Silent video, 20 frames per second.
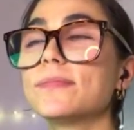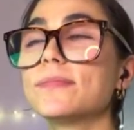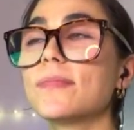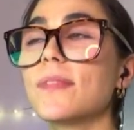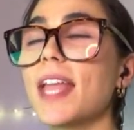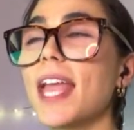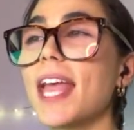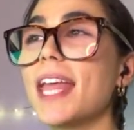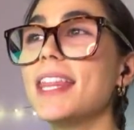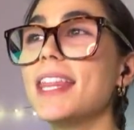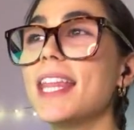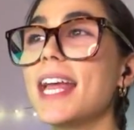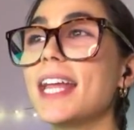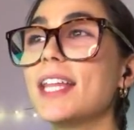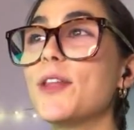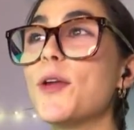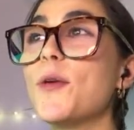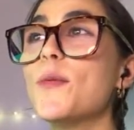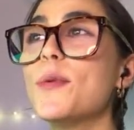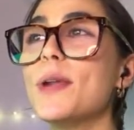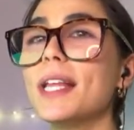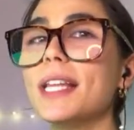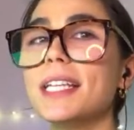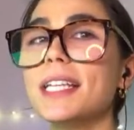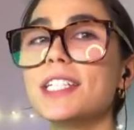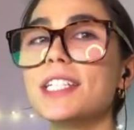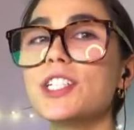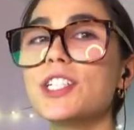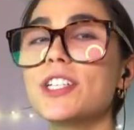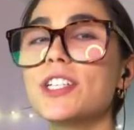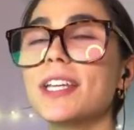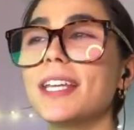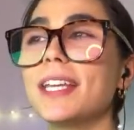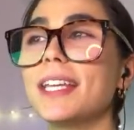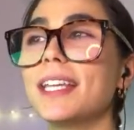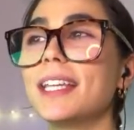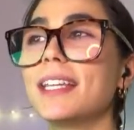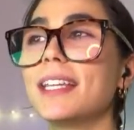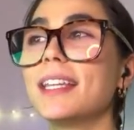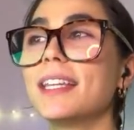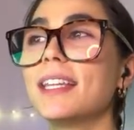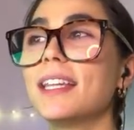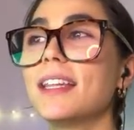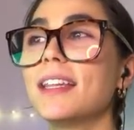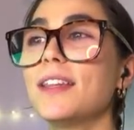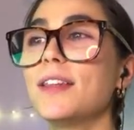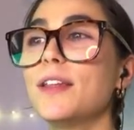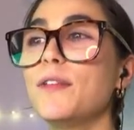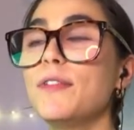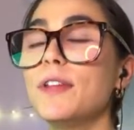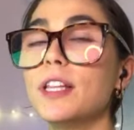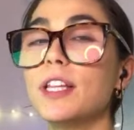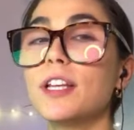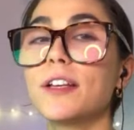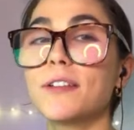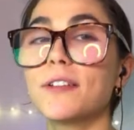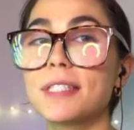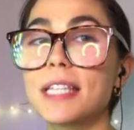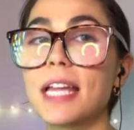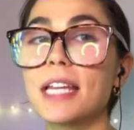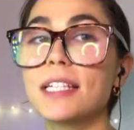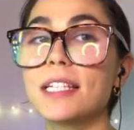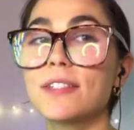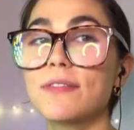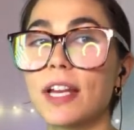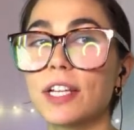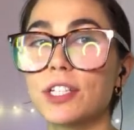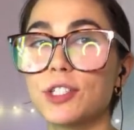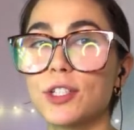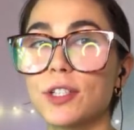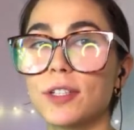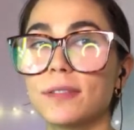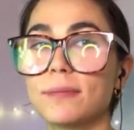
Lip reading: and then relish in the feeling of satisfaction.